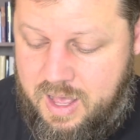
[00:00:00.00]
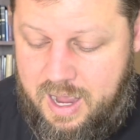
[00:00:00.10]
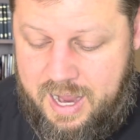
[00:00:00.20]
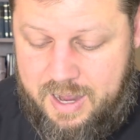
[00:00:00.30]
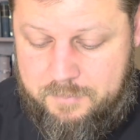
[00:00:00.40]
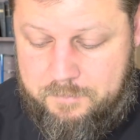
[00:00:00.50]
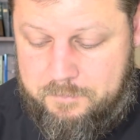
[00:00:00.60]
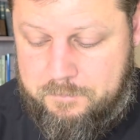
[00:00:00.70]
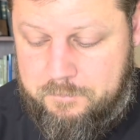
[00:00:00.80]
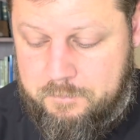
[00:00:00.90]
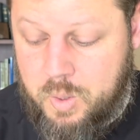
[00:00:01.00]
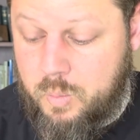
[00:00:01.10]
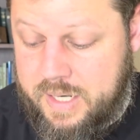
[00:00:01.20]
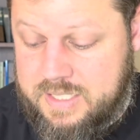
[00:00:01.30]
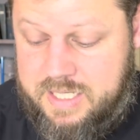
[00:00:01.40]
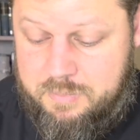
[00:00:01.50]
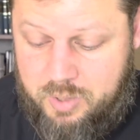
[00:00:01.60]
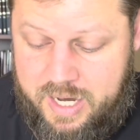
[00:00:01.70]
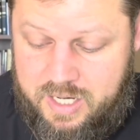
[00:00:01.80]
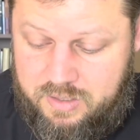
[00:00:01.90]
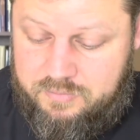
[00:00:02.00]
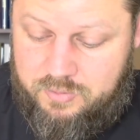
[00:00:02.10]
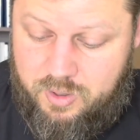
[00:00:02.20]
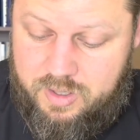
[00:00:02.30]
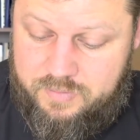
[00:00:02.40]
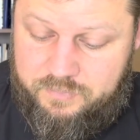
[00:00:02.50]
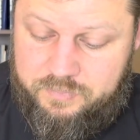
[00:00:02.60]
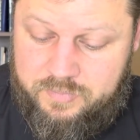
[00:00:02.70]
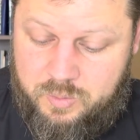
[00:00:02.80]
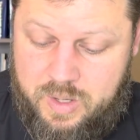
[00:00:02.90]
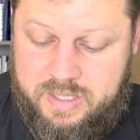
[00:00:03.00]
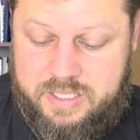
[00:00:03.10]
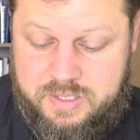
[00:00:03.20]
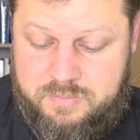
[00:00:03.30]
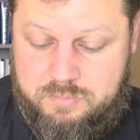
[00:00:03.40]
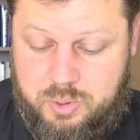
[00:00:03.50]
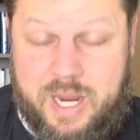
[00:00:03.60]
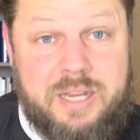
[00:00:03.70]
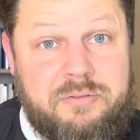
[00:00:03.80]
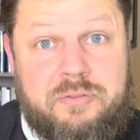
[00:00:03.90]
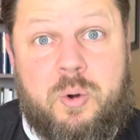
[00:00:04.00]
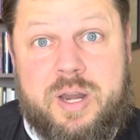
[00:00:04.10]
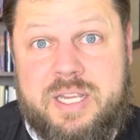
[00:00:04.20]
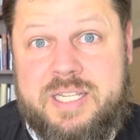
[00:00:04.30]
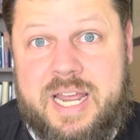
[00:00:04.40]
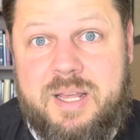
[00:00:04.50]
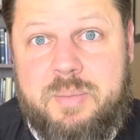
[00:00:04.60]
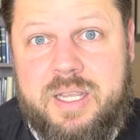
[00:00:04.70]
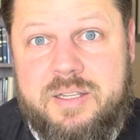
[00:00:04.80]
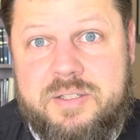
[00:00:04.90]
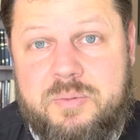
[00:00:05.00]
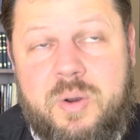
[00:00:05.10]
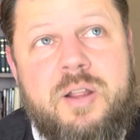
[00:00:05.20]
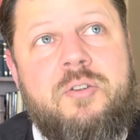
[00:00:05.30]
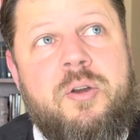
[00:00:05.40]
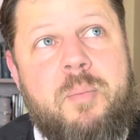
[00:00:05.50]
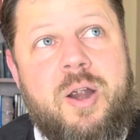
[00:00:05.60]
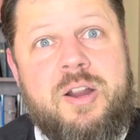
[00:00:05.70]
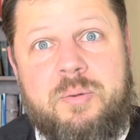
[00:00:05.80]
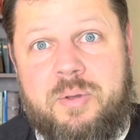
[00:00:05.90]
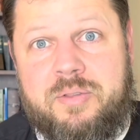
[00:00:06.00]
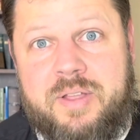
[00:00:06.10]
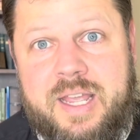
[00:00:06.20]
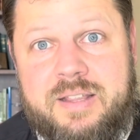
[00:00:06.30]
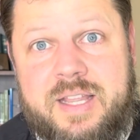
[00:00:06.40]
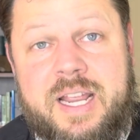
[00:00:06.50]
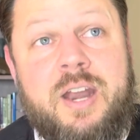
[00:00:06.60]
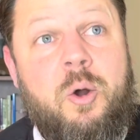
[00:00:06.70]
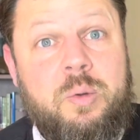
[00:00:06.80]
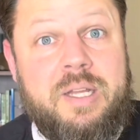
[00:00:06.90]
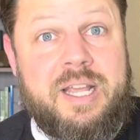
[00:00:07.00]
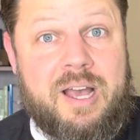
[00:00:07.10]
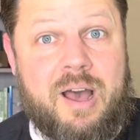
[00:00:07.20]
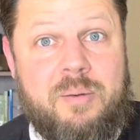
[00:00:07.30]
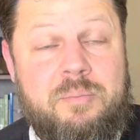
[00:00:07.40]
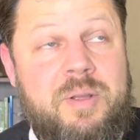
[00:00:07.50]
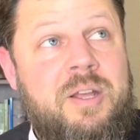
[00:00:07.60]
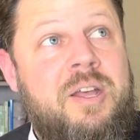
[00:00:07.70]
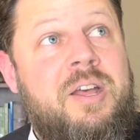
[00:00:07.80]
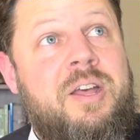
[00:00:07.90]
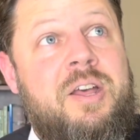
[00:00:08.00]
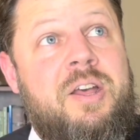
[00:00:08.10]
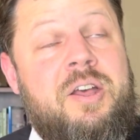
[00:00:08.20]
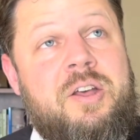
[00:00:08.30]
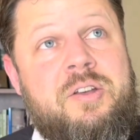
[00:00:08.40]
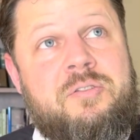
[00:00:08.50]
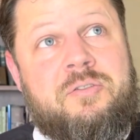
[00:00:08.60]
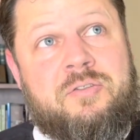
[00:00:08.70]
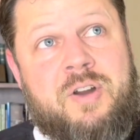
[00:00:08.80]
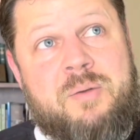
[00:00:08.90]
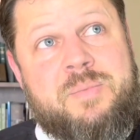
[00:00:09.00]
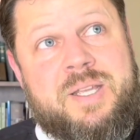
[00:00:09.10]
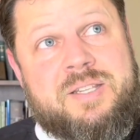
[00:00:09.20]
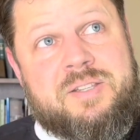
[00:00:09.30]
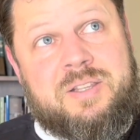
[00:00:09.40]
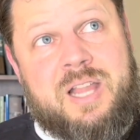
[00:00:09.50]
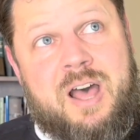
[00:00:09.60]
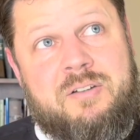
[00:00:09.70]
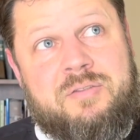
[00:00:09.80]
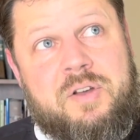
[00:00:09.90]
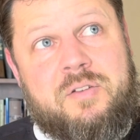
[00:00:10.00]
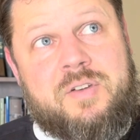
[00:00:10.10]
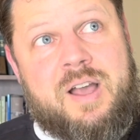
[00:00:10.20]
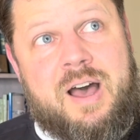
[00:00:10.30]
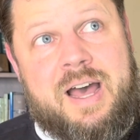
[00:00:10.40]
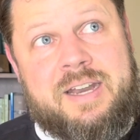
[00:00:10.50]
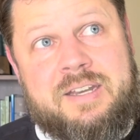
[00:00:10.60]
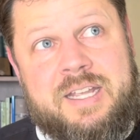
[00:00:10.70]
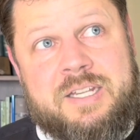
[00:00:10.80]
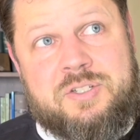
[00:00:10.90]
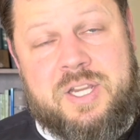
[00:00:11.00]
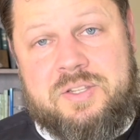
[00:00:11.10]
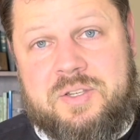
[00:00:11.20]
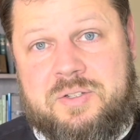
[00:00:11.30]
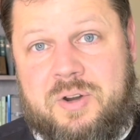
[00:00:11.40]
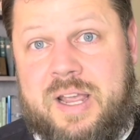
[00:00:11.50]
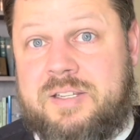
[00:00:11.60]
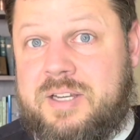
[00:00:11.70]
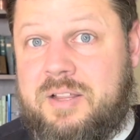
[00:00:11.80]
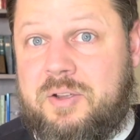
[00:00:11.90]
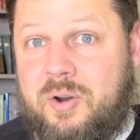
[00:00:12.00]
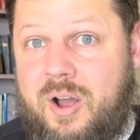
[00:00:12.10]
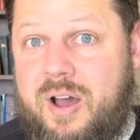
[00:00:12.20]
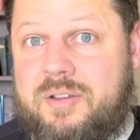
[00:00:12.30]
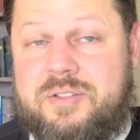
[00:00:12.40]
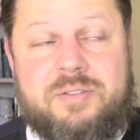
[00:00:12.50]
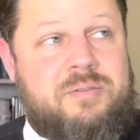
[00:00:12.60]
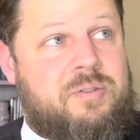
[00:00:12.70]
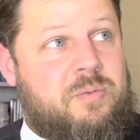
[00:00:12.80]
Um, but what is he praying for? Well, he's praying for his enemies. What a remarkable thing that can only come from this love of God in Jesus Christ on the cross.